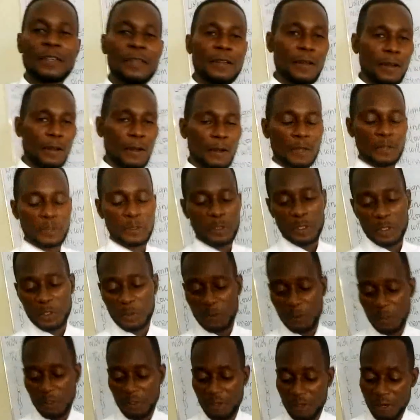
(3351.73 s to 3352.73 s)
all those
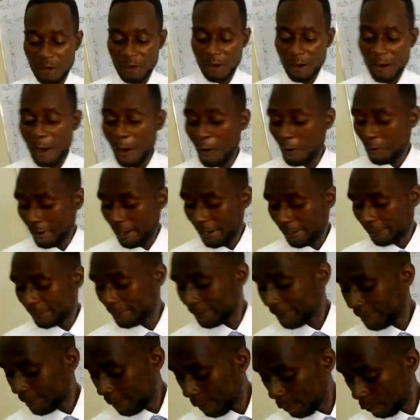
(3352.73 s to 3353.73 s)
ones. All
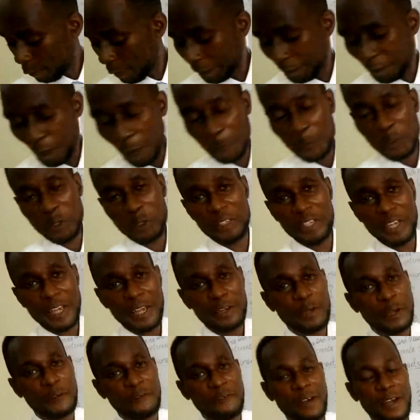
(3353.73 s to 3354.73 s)
right, we come to the
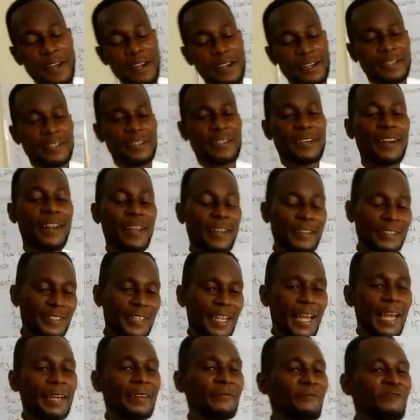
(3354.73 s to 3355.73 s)
end of our class.
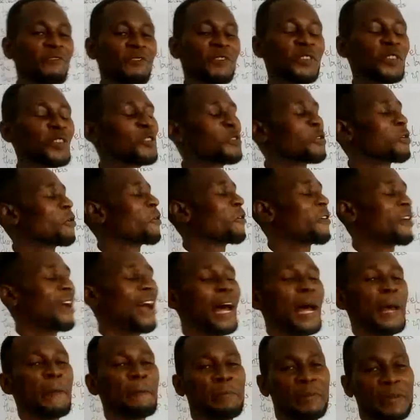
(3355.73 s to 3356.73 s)
I'm so
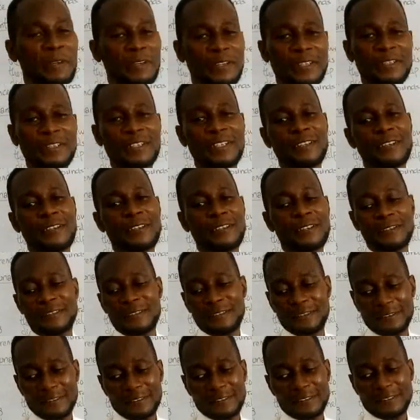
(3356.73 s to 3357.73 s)
happy
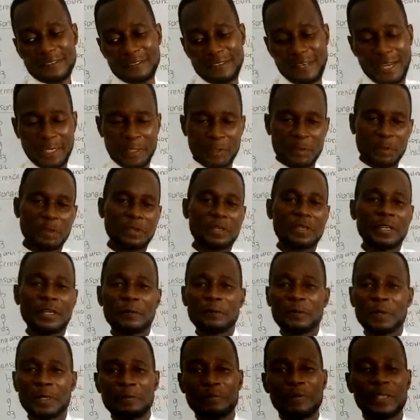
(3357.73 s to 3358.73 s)
that you're there
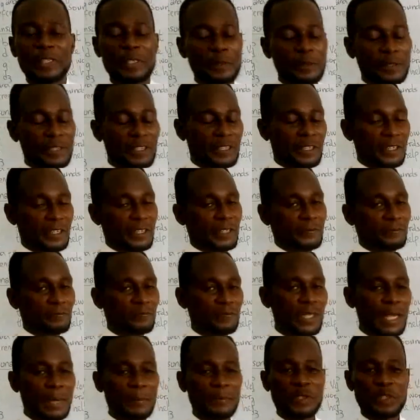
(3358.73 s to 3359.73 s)
with me today.
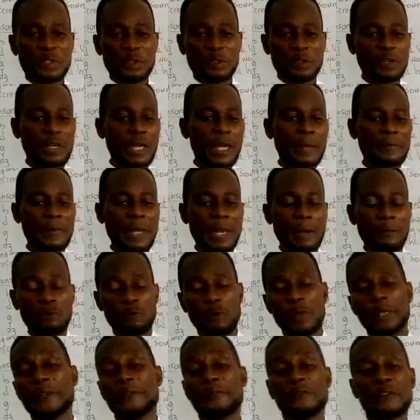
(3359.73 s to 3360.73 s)
I'm so happy. I'm
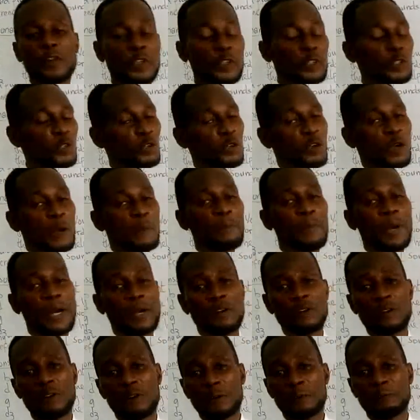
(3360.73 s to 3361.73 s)
waiting for you to come back
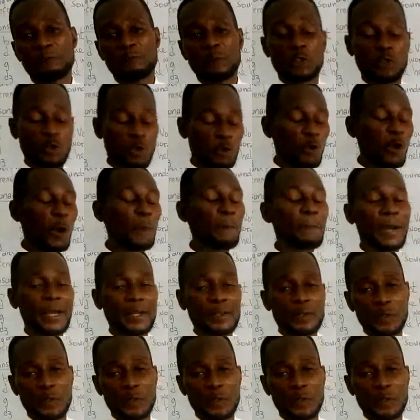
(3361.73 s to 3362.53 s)
home, to come back to